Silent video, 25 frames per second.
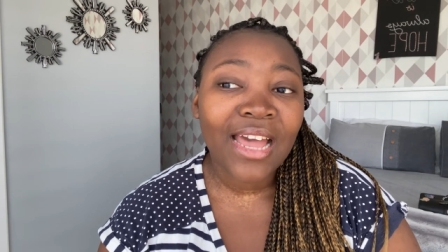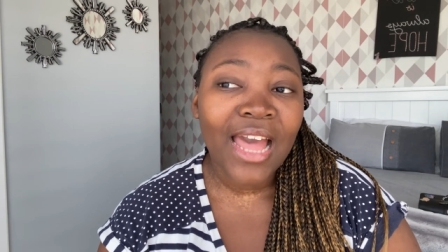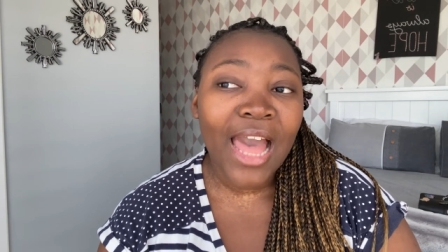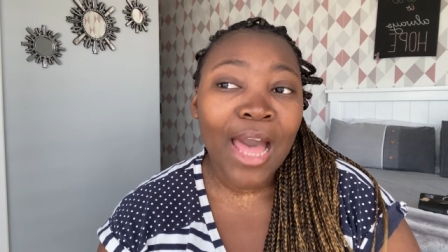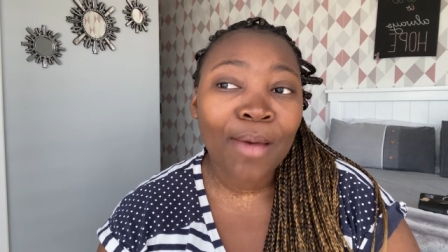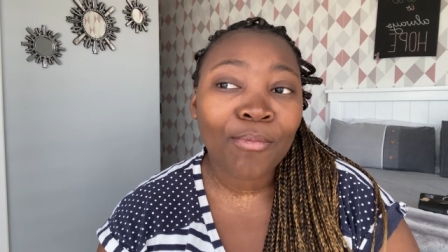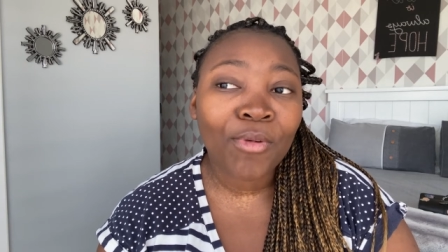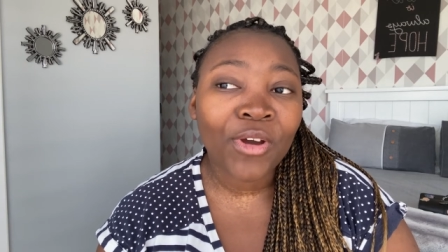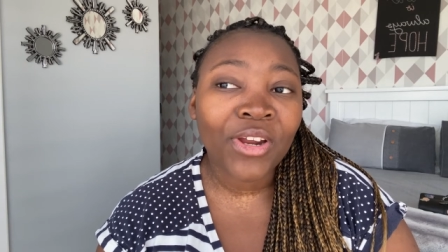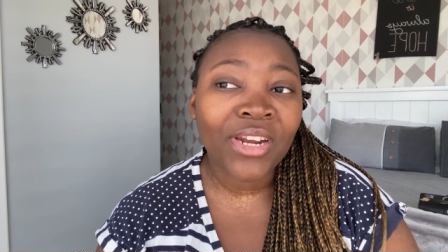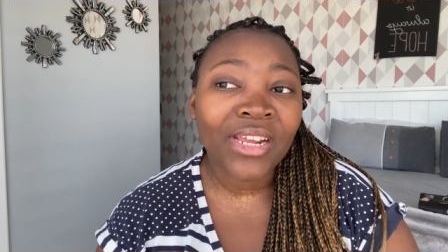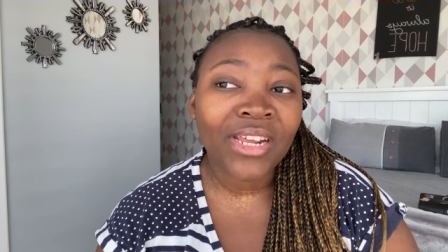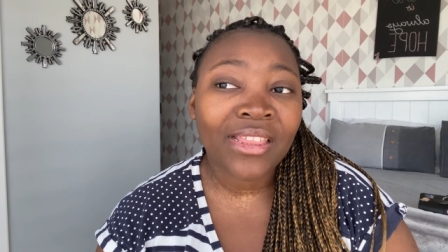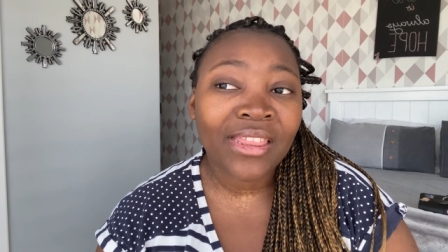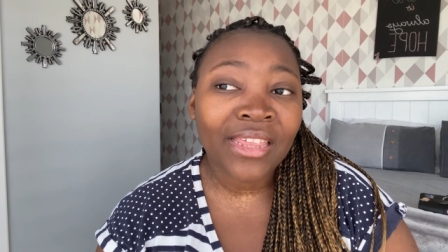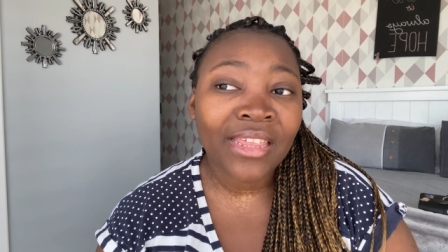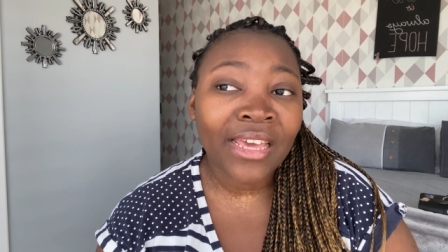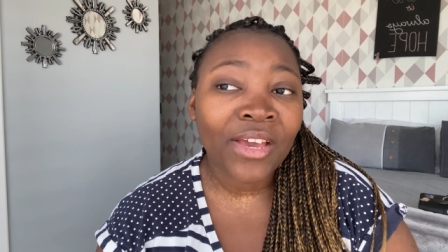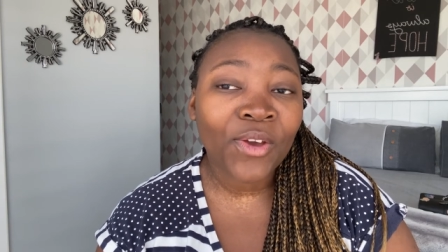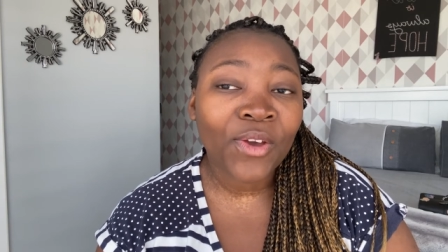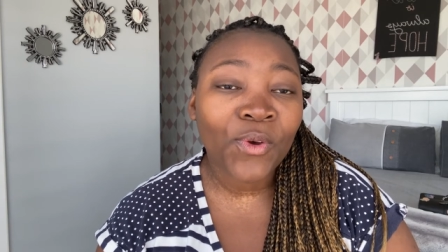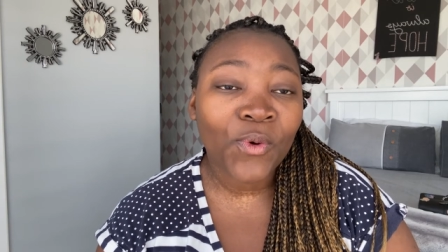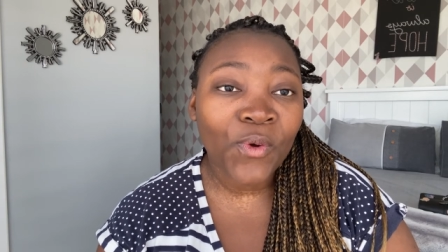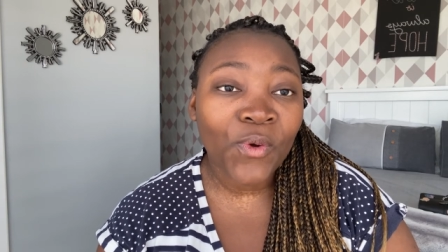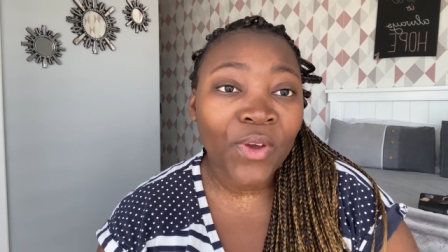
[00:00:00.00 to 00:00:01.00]
I'm gonna
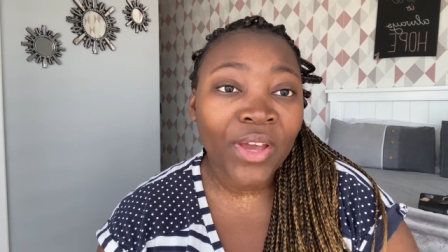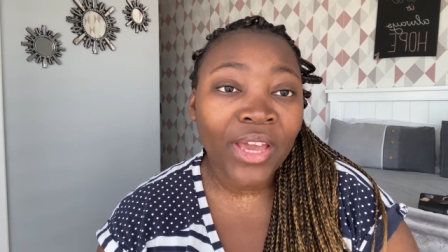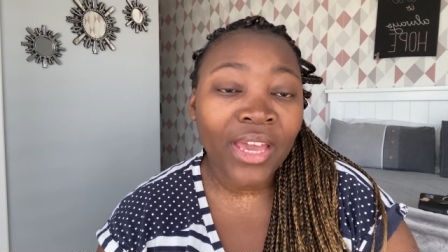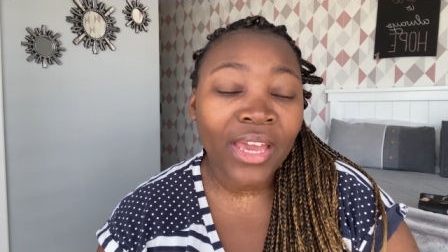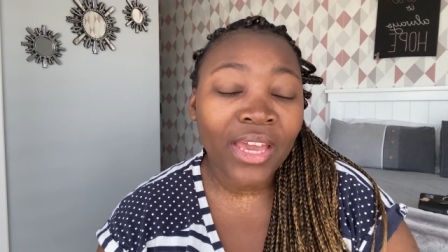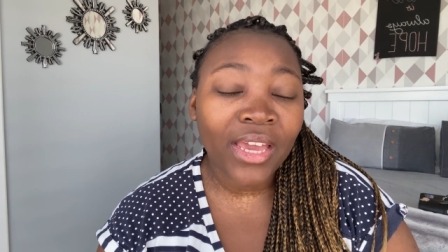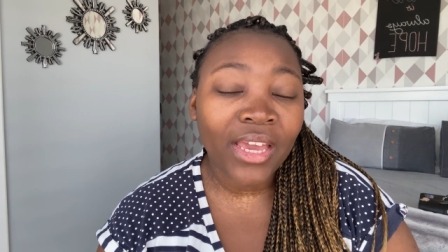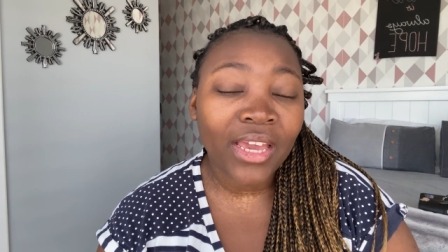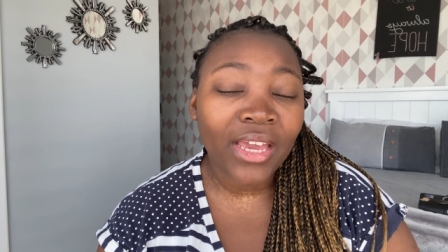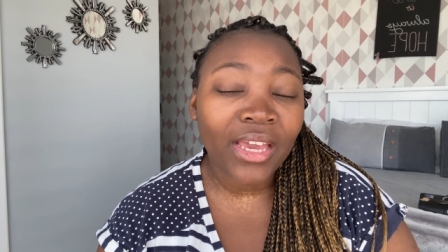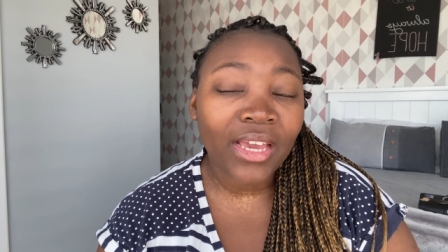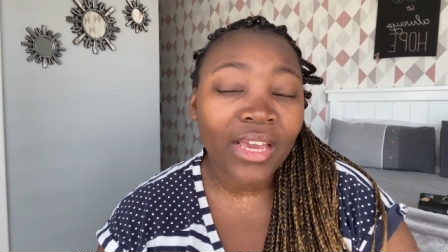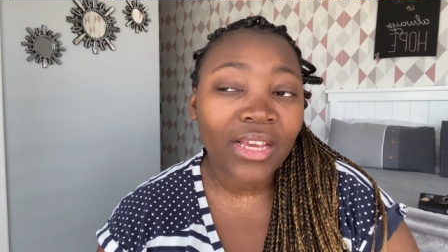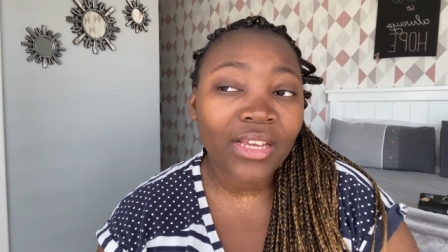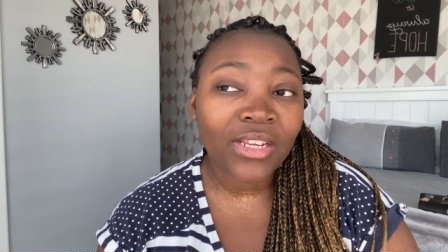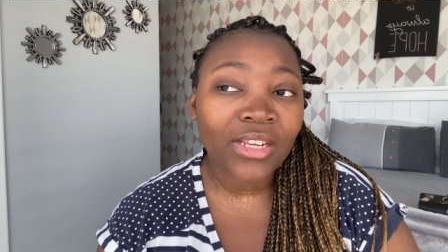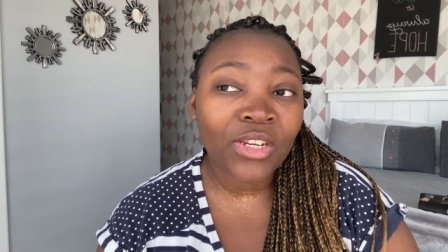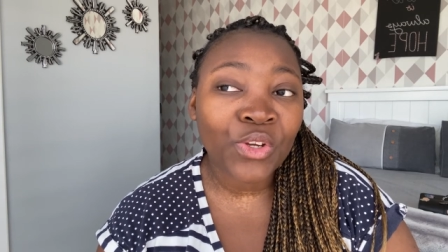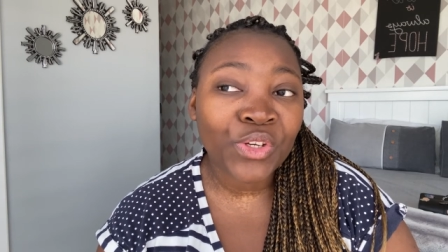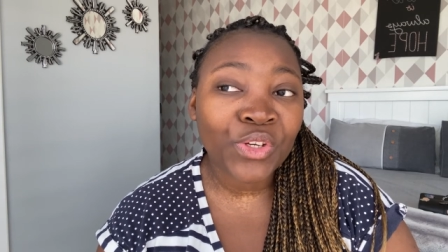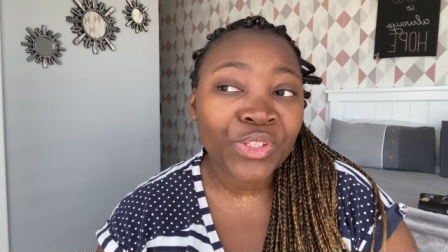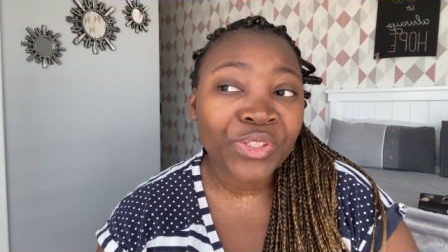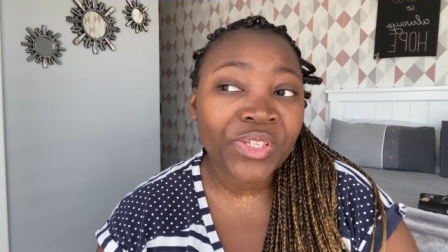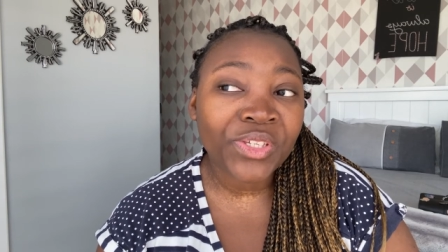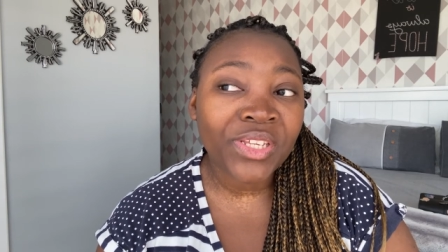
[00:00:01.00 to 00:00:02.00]
think, Jorge,
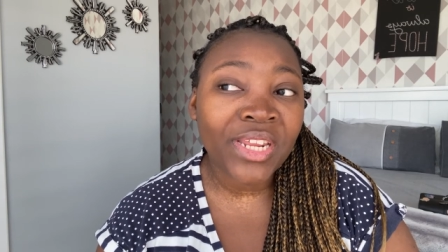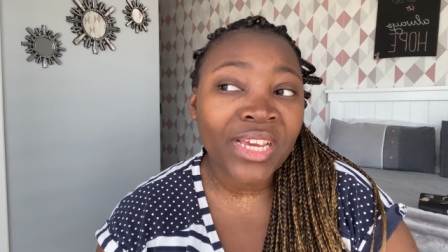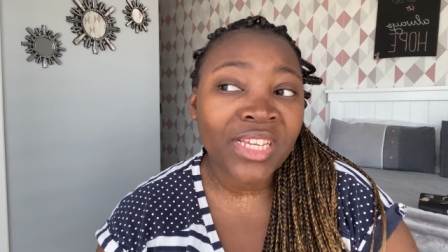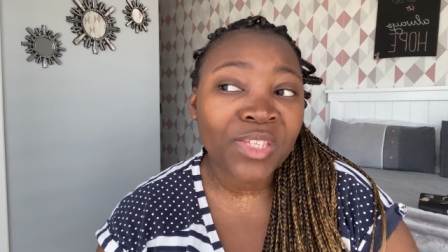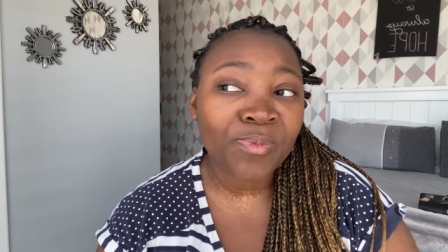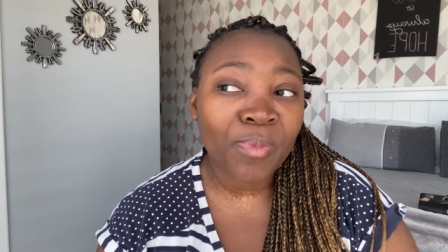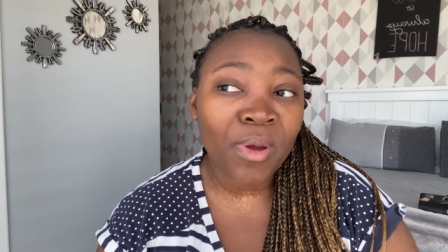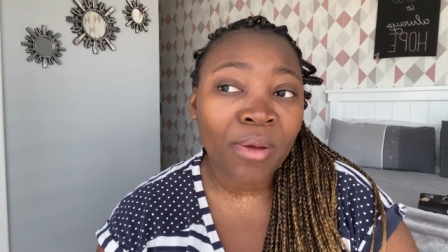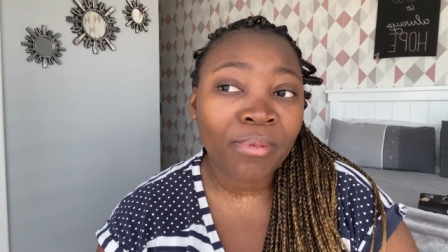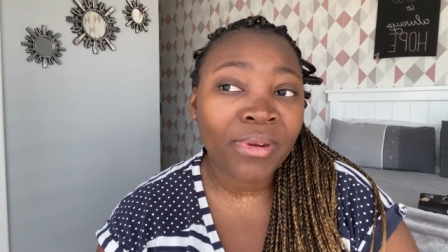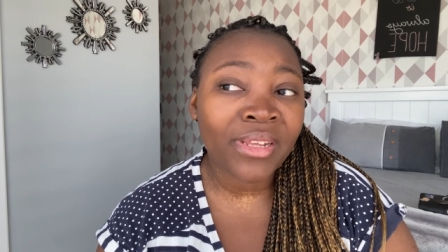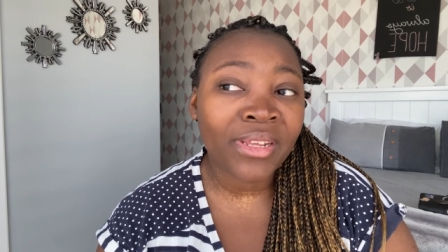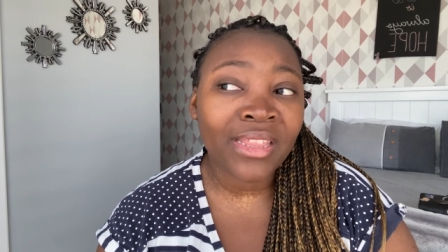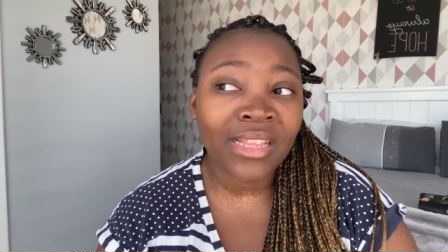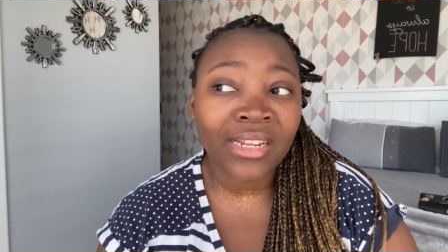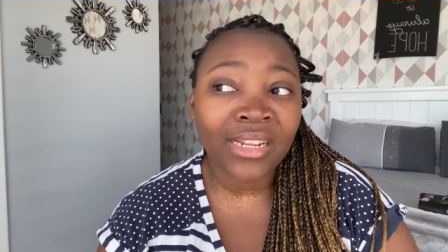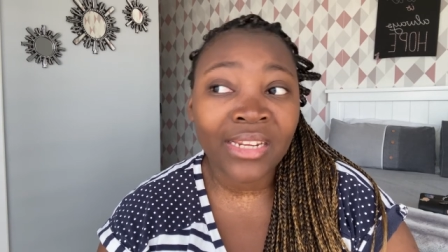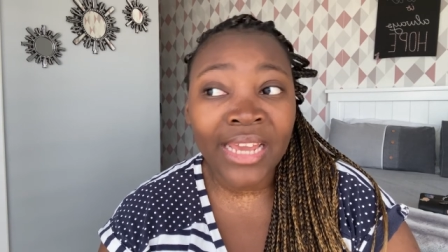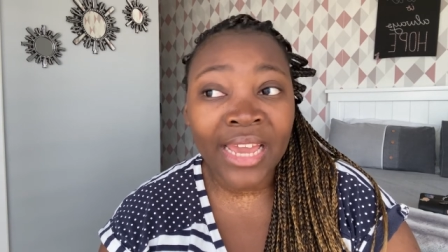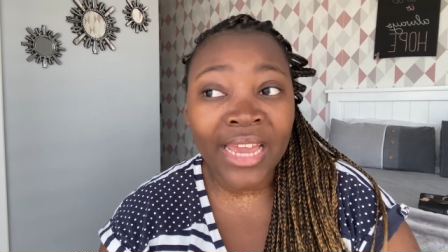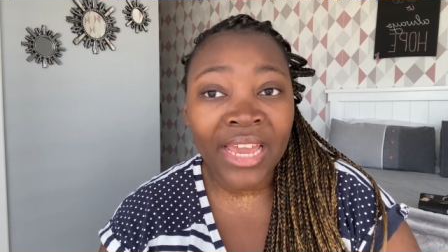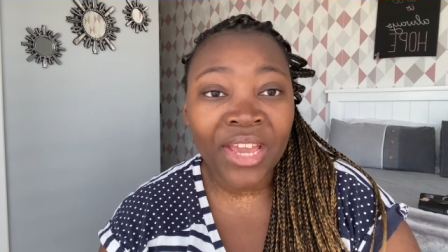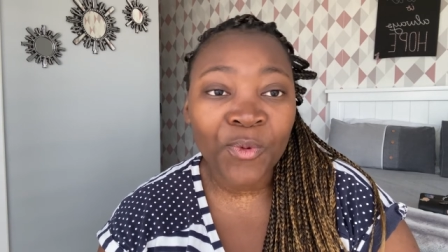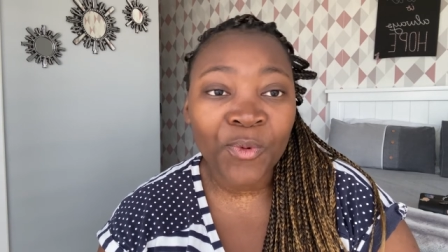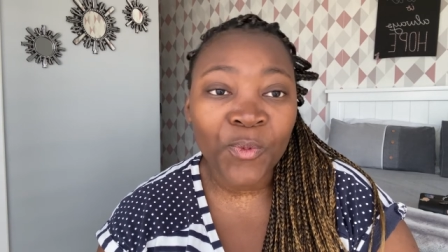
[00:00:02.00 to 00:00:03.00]
no, today's probably the
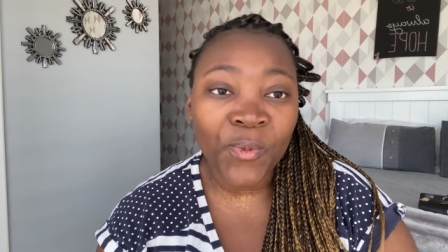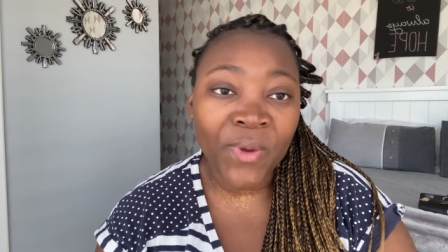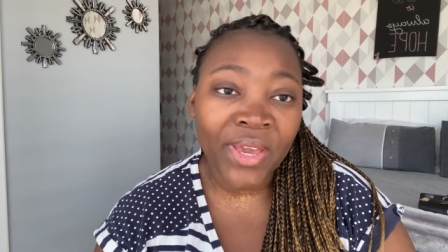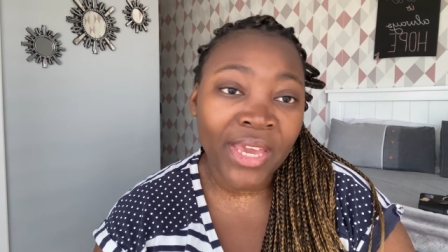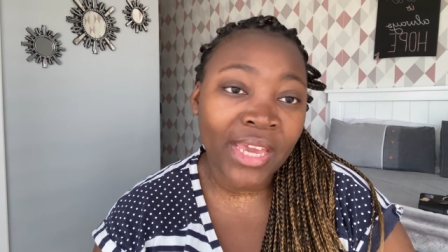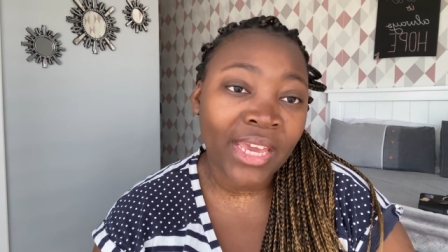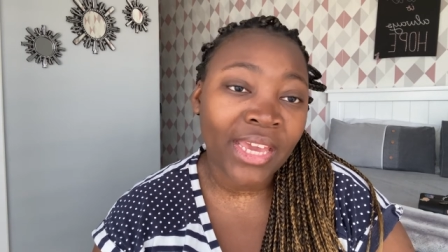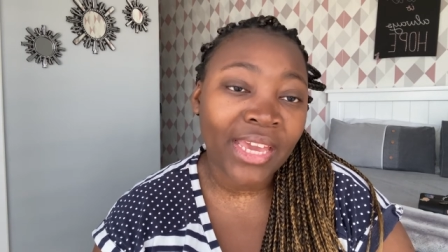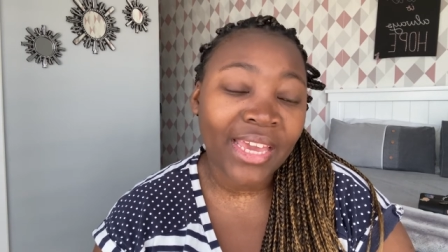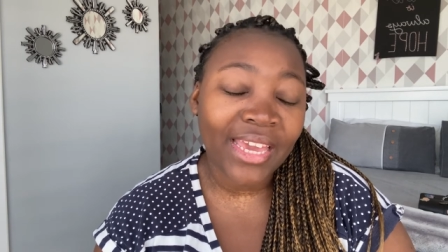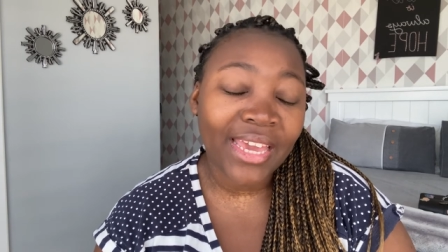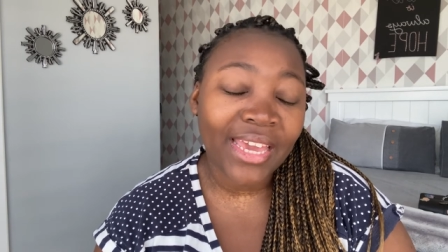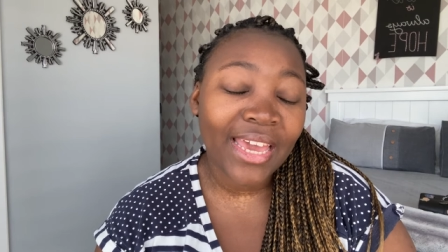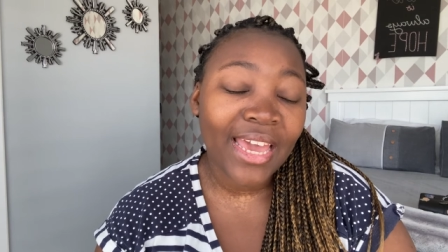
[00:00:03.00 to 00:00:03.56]
day where